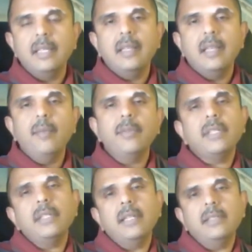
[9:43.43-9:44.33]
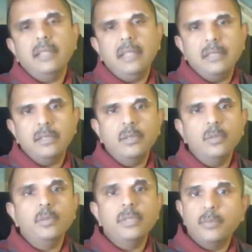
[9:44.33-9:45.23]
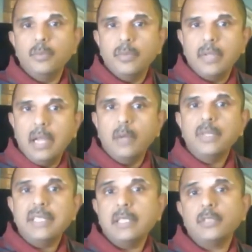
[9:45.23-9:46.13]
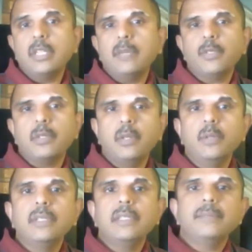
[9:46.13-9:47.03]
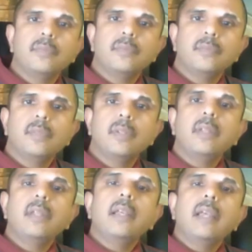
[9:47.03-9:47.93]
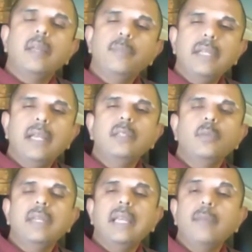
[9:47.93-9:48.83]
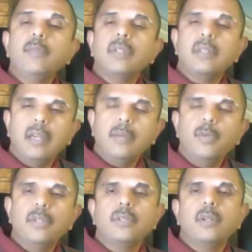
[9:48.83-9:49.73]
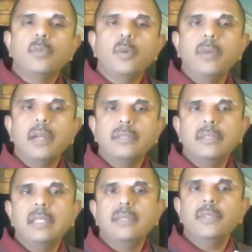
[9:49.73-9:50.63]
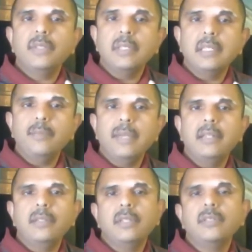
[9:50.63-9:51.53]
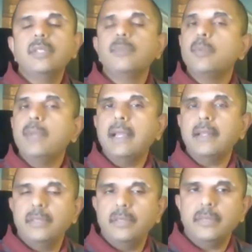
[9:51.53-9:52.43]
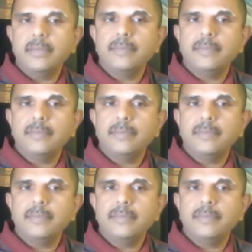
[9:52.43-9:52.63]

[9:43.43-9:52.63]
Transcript: Amazon has a lot to do with how retail shops are closing, and behind the way Amazon operates are robots that efficiently manage and ship your packages.